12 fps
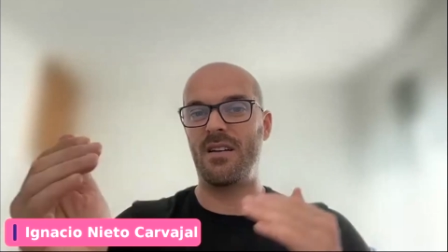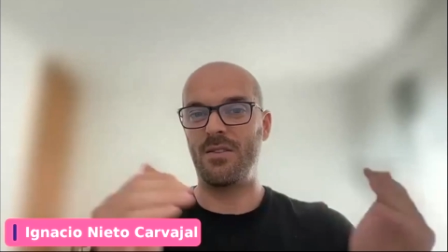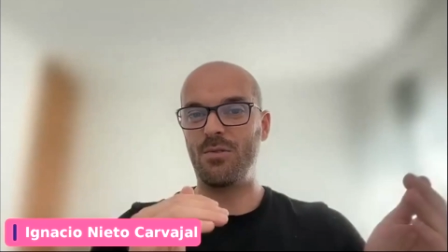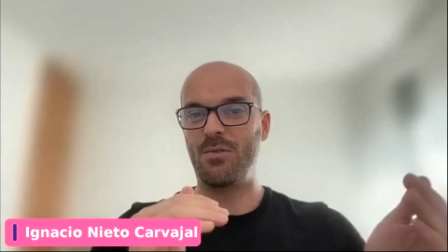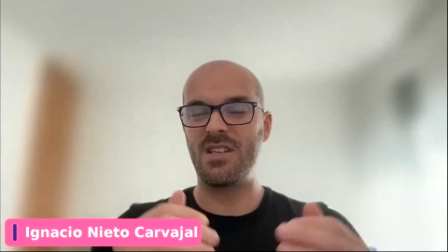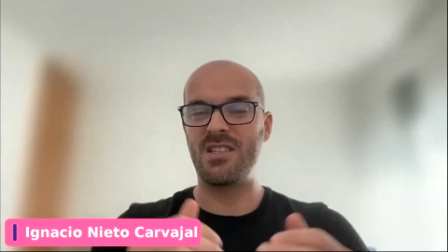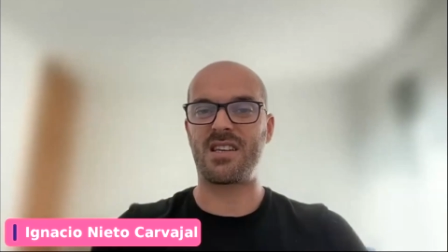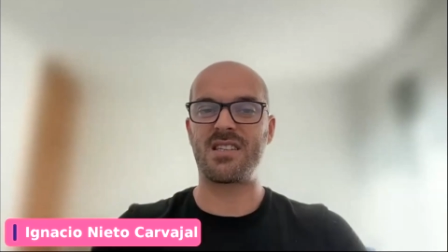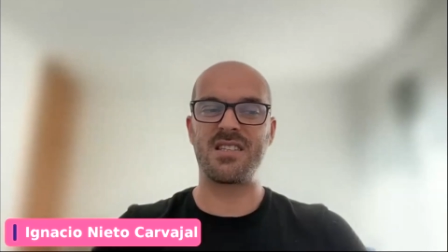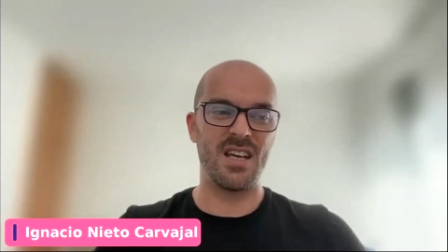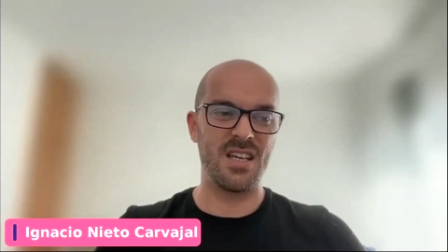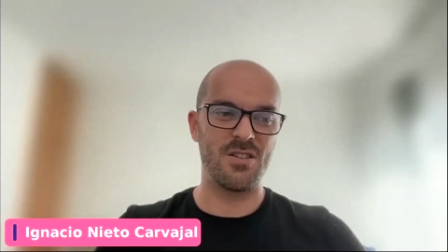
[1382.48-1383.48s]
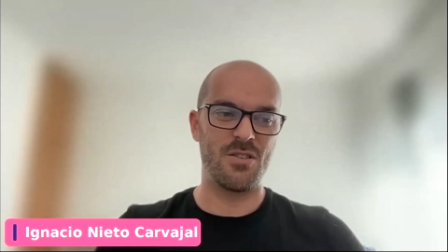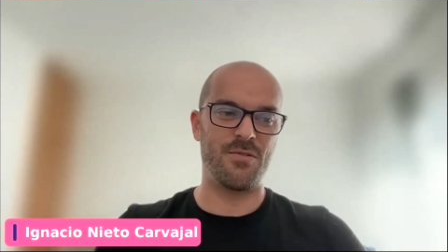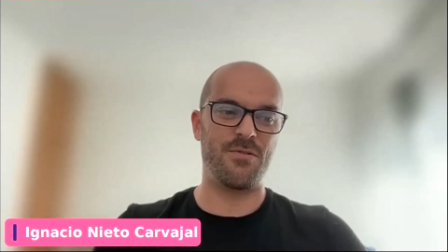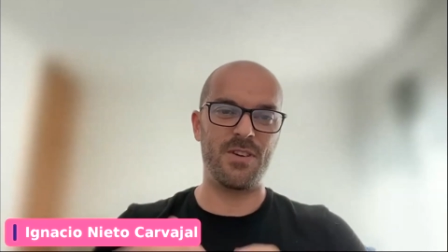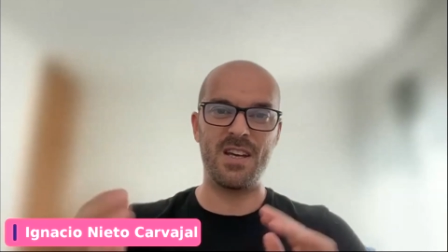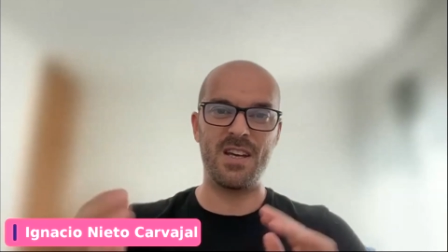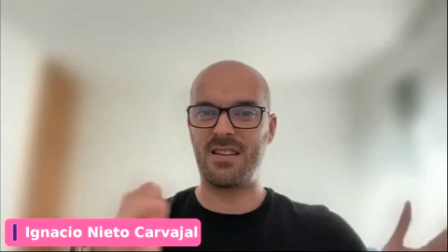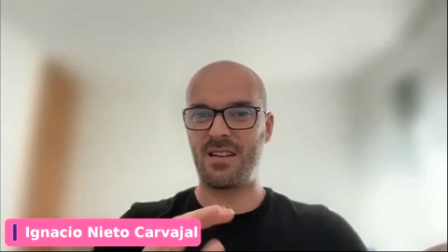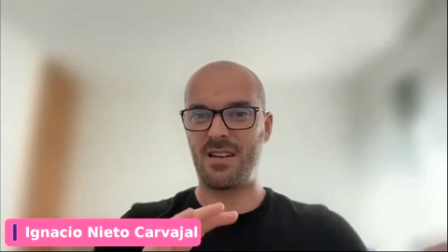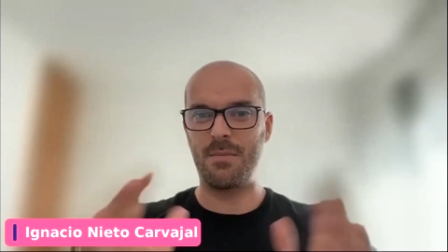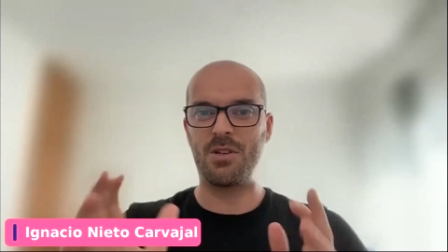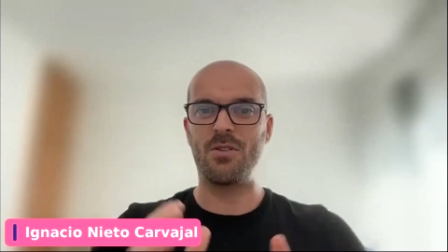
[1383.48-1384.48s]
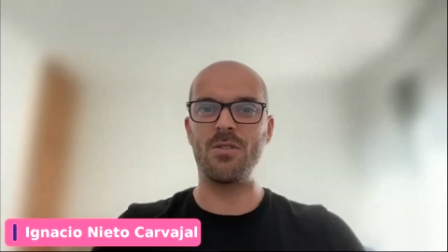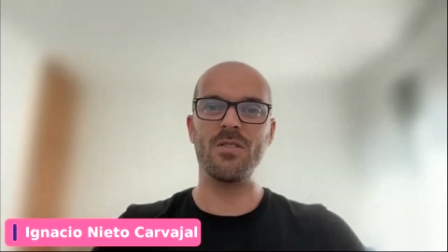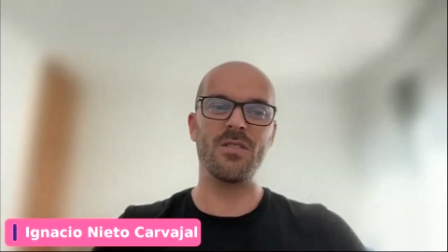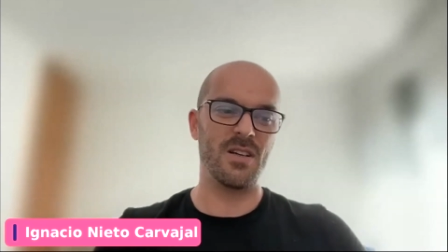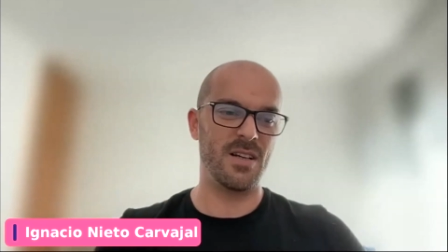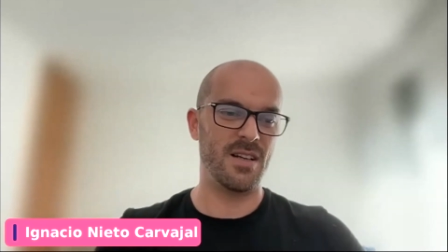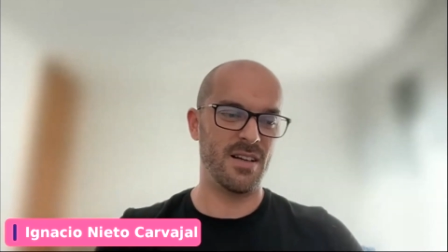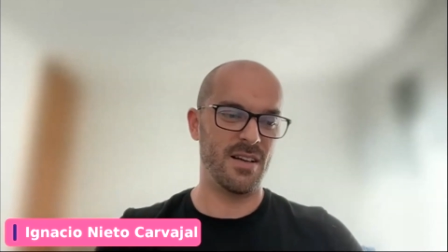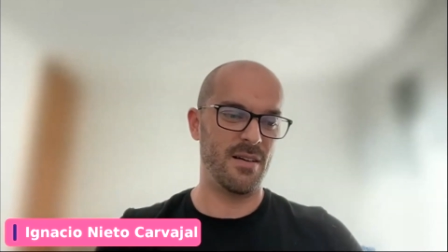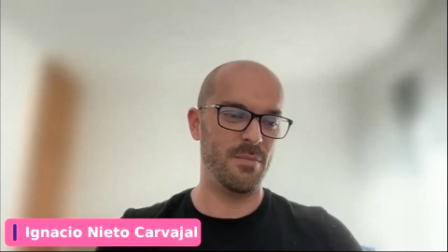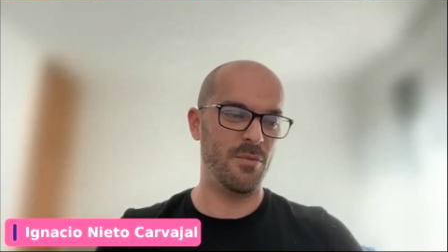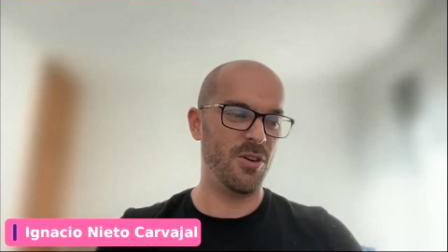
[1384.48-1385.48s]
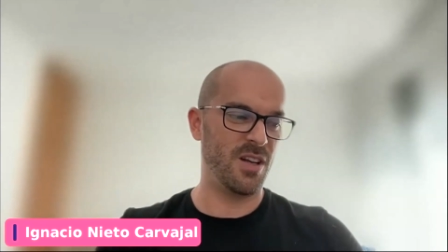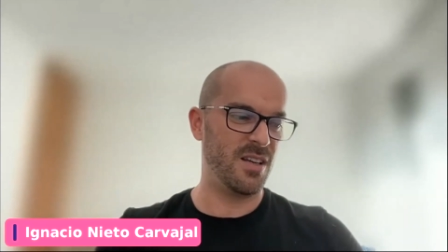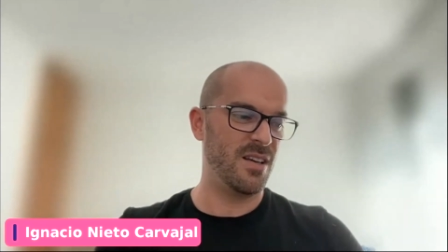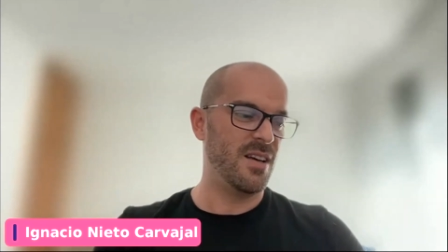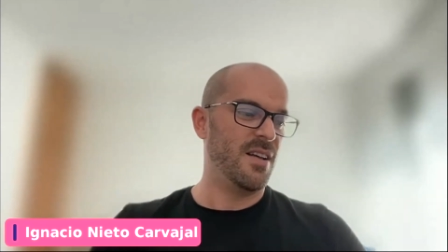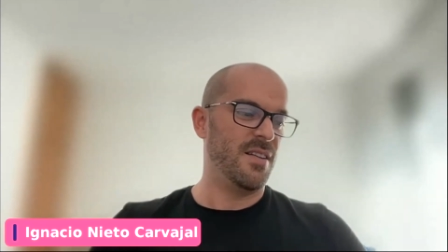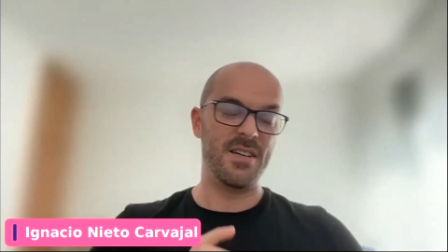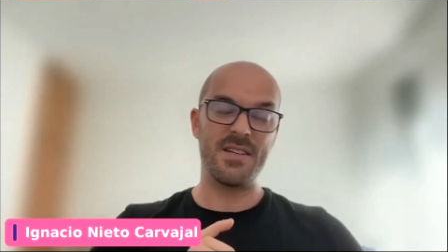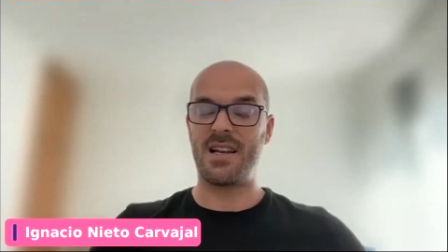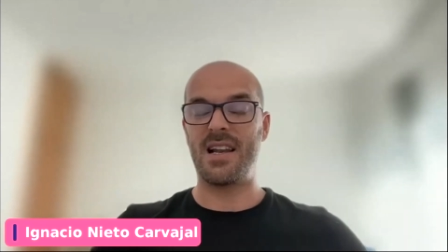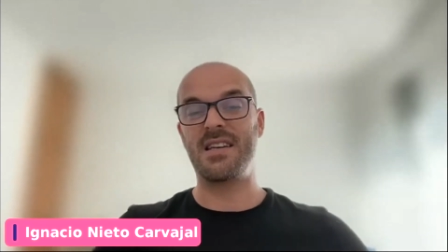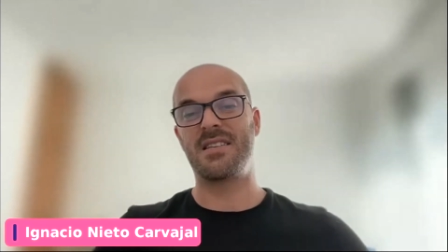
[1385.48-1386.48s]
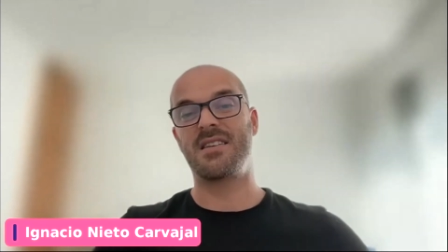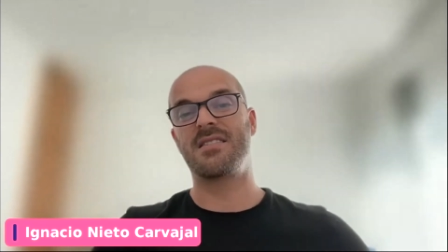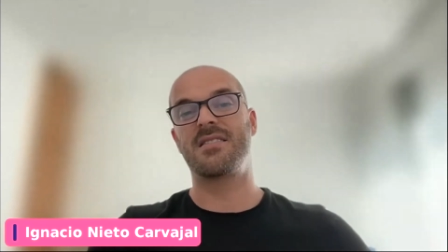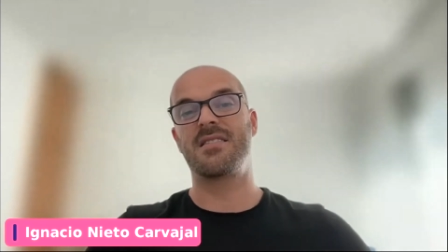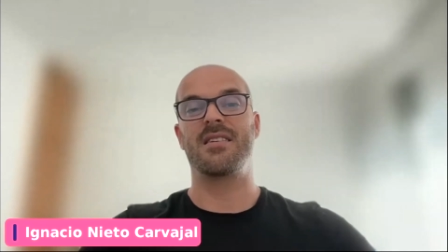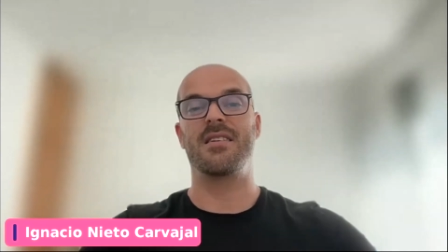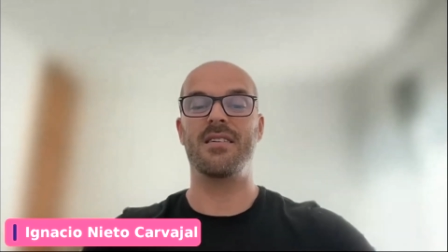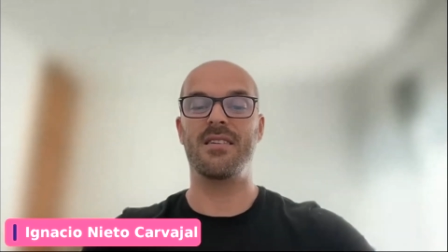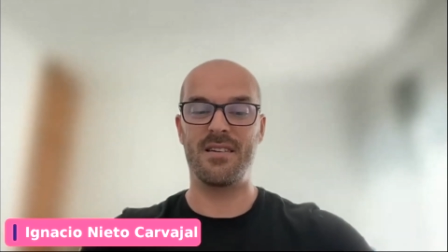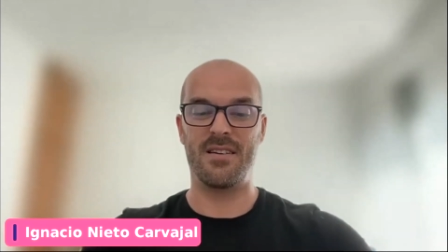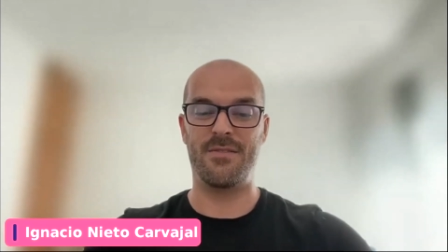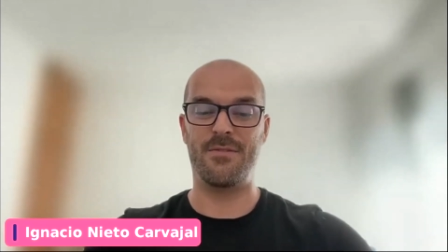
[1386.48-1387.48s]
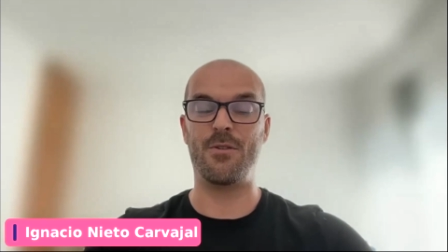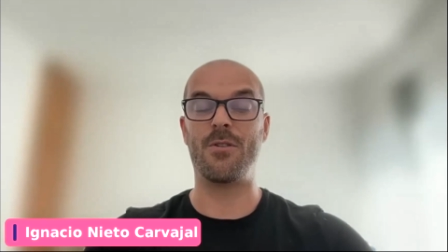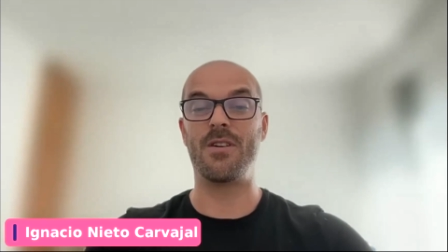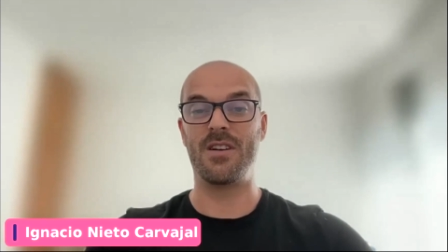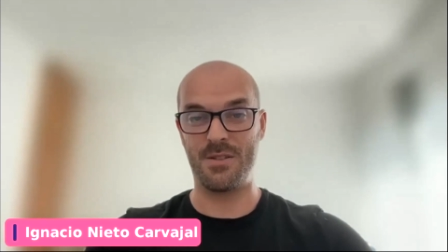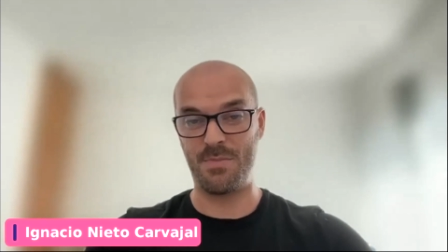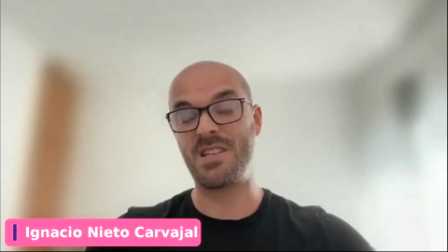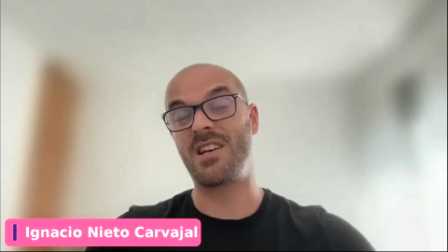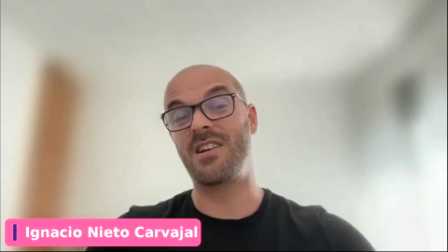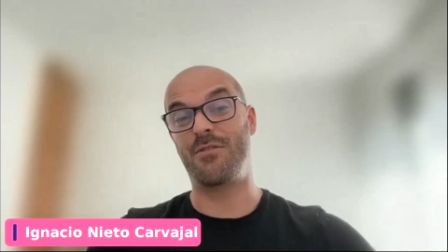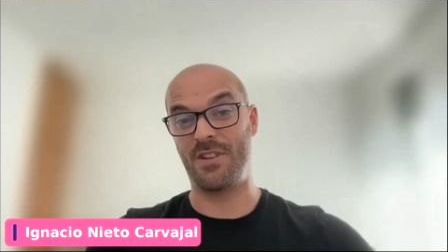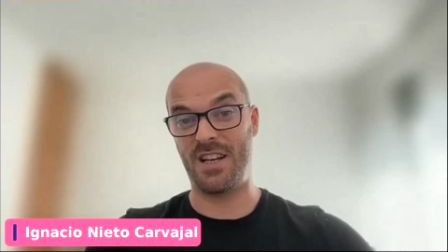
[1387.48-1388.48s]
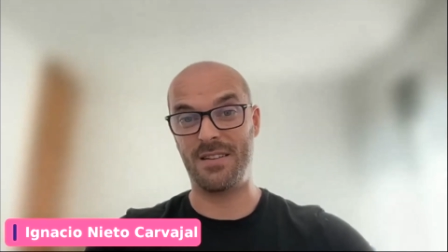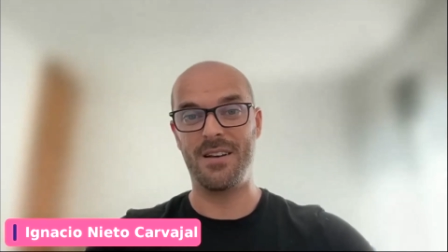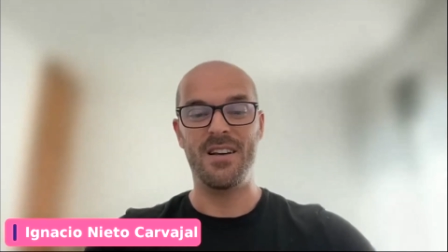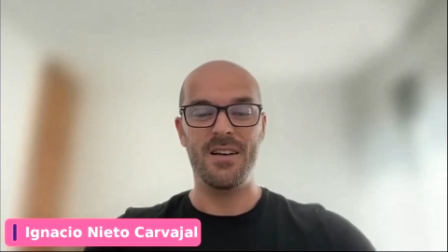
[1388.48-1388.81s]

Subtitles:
do this exchange of fiat crypto money, there's a license especially for that.